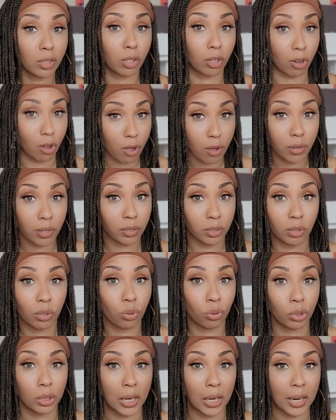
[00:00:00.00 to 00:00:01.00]
long
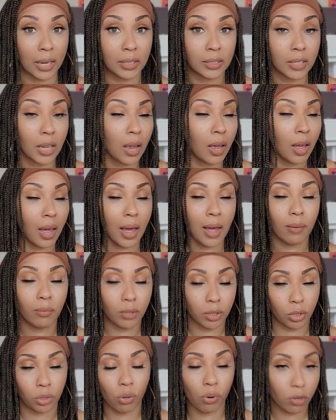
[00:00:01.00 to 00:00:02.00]
school days, I
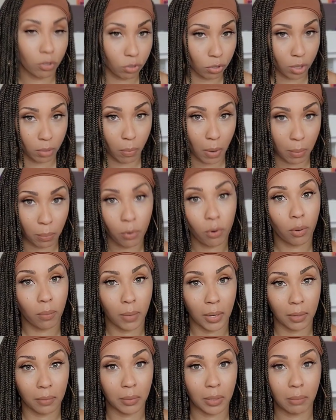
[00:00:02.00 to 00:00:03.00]
was torturing my poor
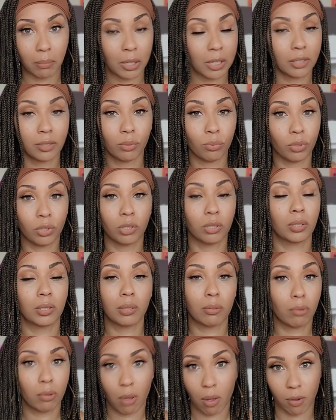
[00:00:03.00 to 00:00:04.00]
baby because it was just
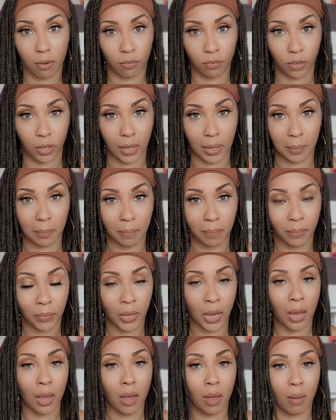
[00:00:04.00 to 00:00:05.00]
too long for him.
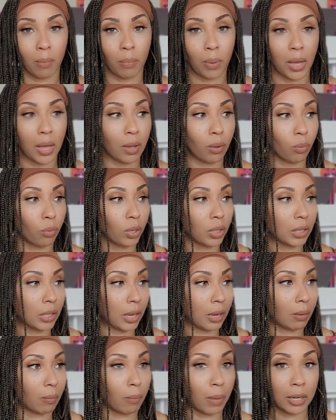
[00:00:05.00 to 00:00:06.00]
But with
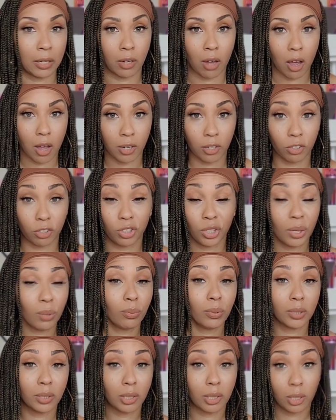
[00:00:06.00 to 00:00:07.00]
like my daughter, she
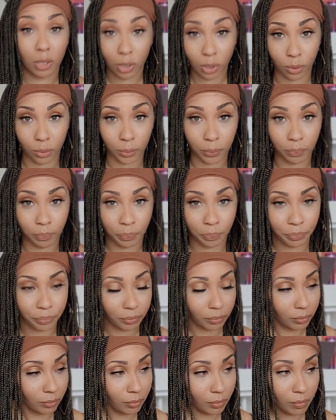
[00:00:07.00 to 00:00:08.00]
was 2.
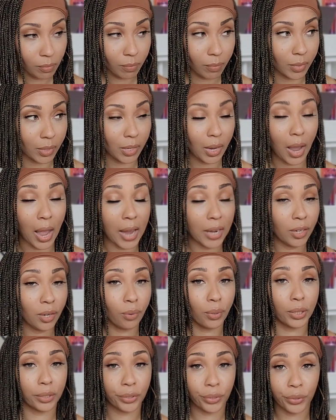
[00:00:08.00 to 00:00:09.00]
Now I
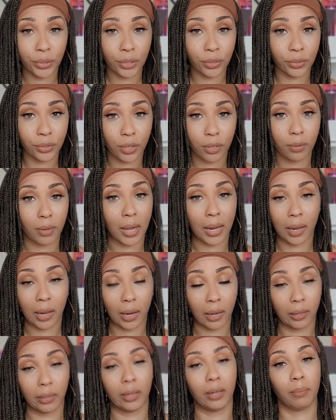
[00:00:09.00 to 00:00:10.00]
know at 2 years old I
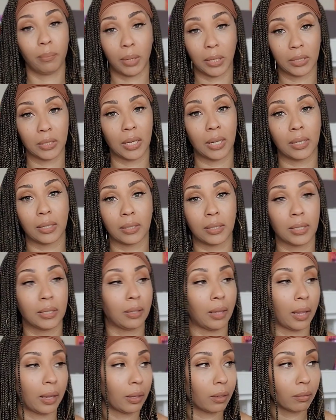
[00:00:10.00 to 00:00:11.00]
couldn't get my son to
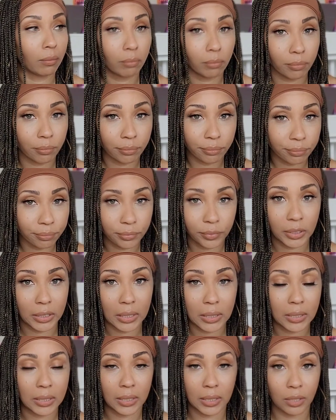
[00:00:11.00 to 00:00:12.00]
like
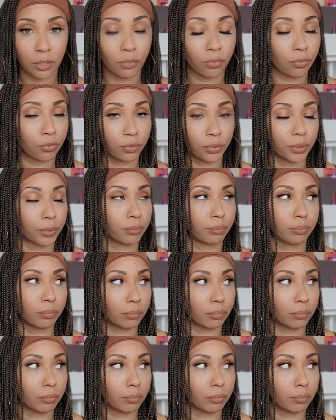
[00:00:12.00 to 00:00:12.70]
sit still for